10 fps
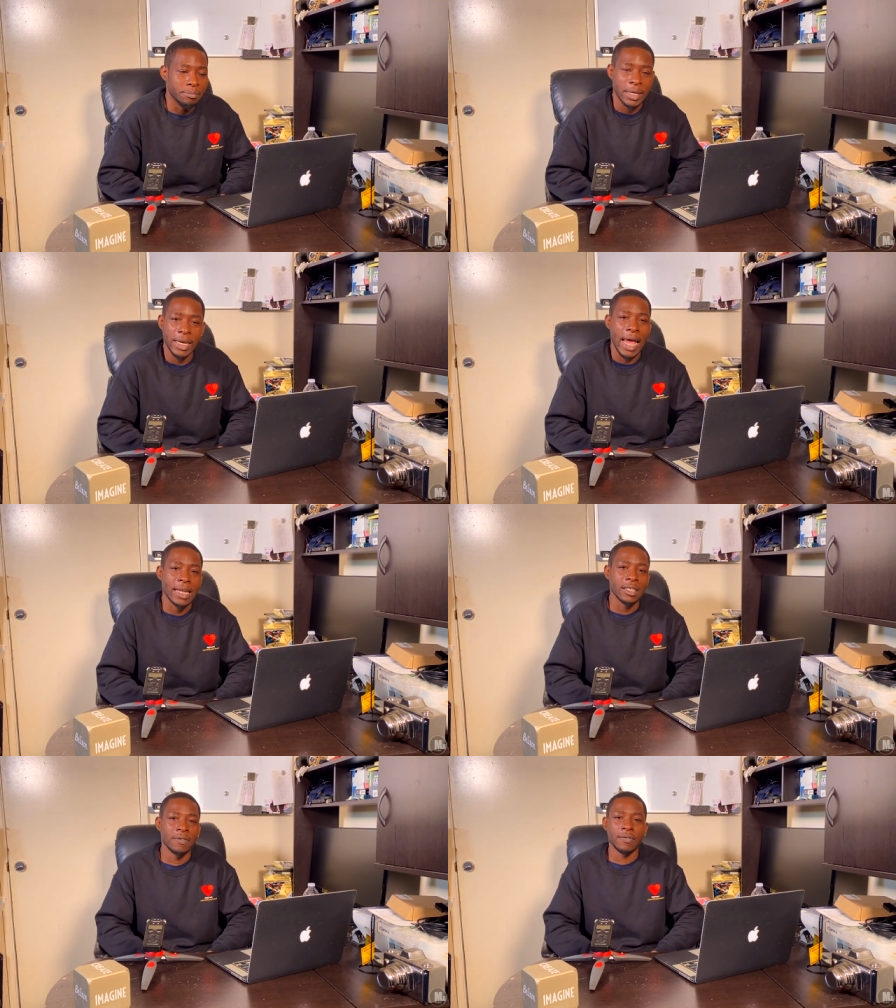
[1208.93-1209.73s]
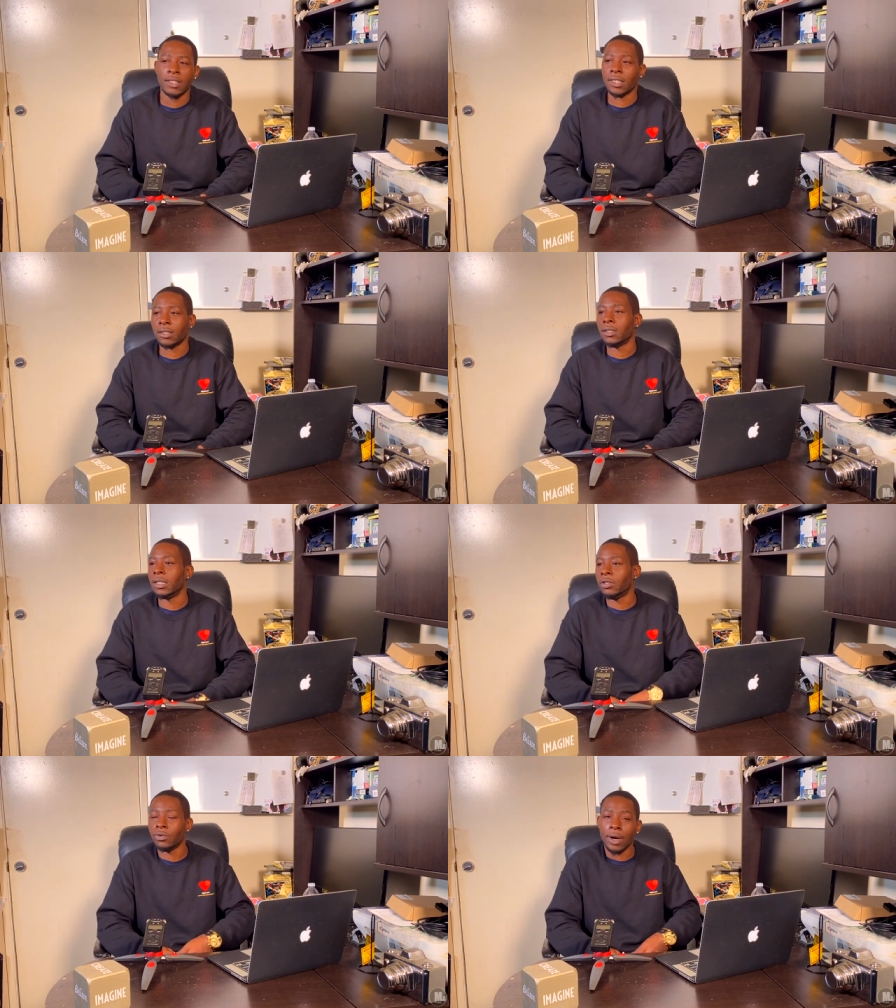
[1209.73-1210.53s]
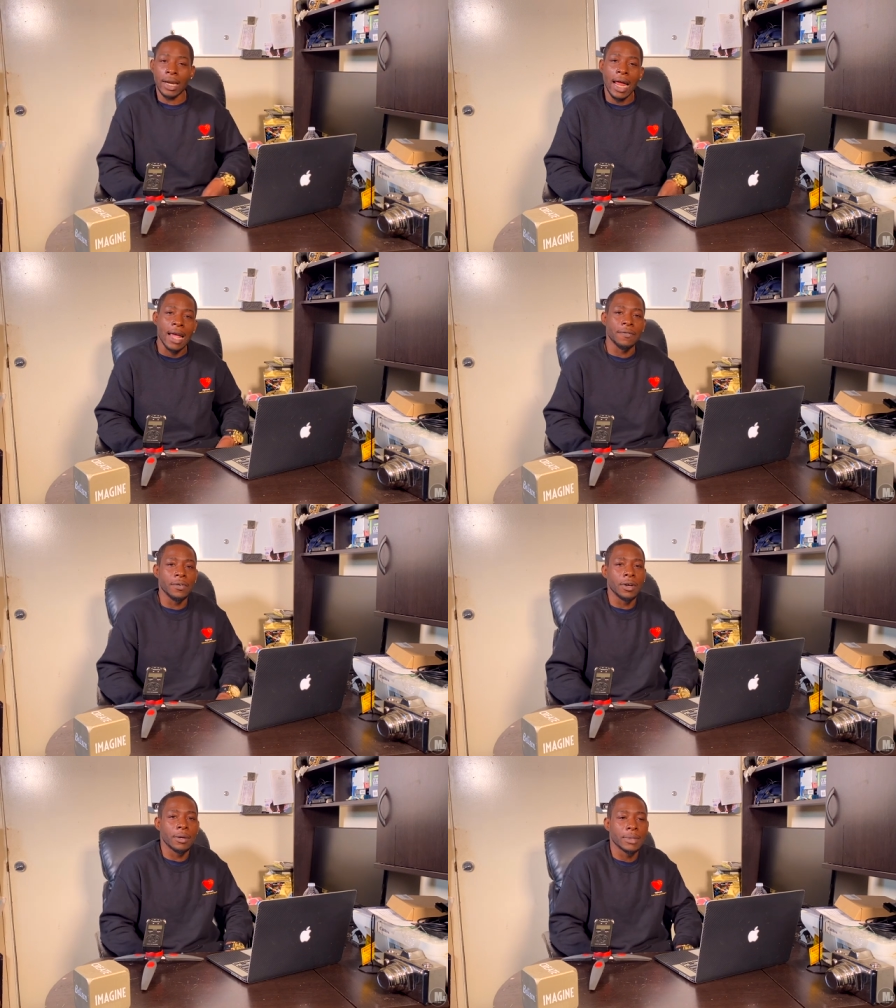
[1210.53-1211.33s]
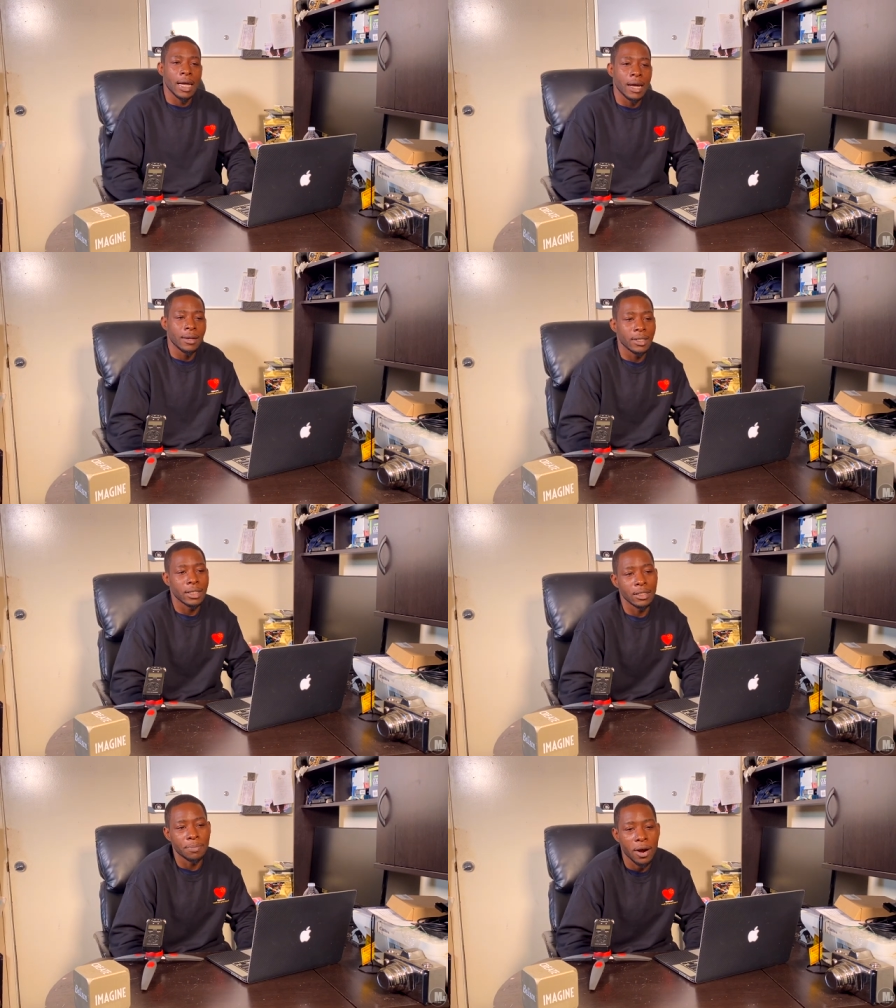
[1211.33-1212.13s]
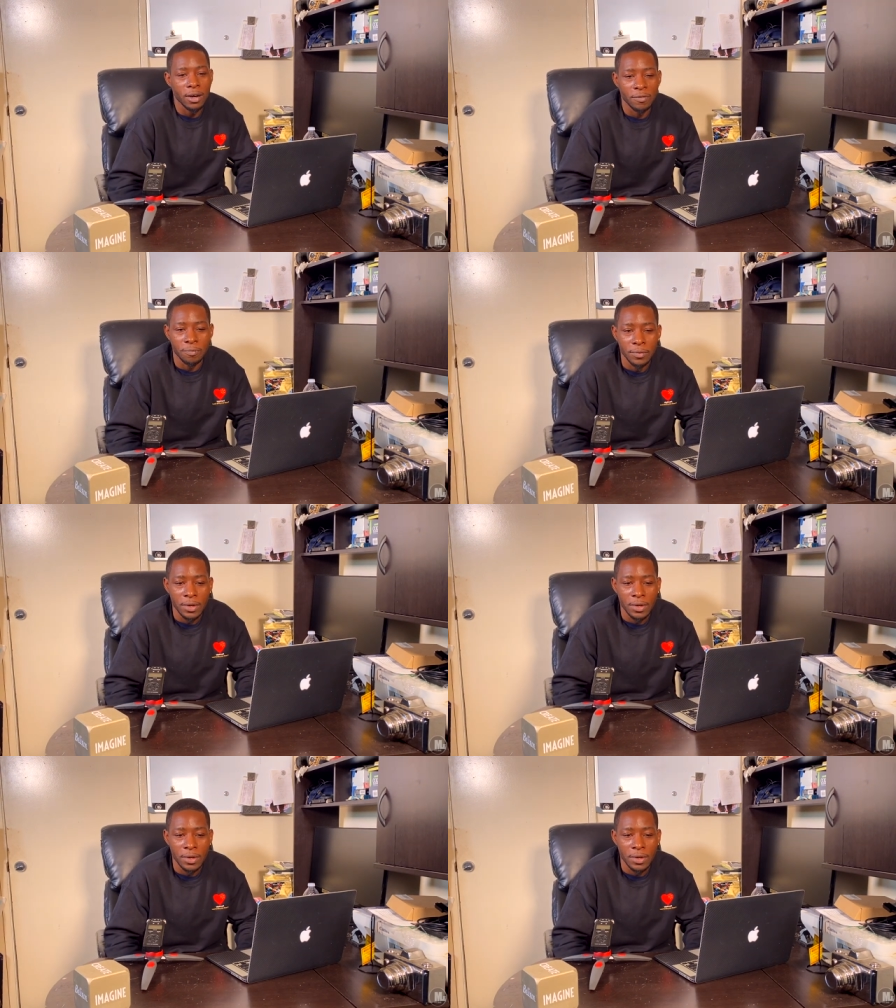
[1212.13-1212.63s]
being active and just enjoying life. You know what I'm saying? This is part of